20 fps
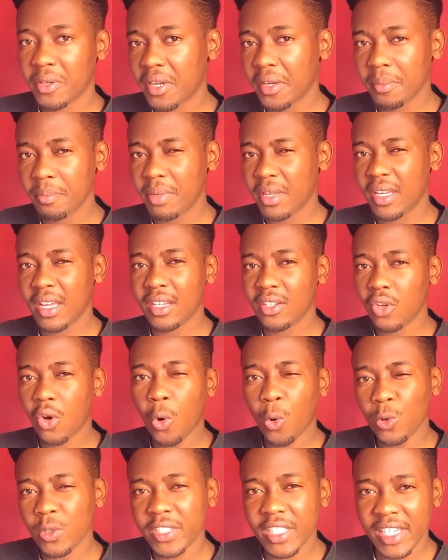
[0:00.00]
being an
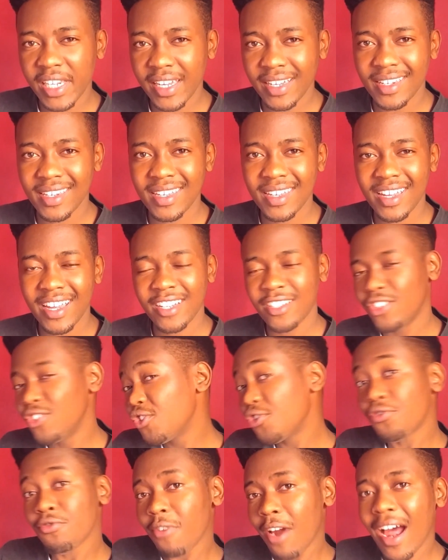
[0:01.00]
old lady and
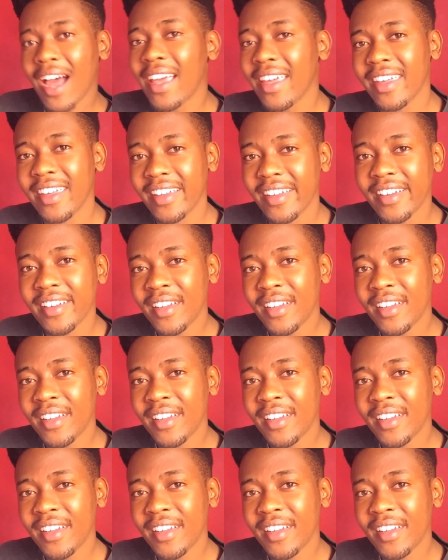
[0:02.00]
trying,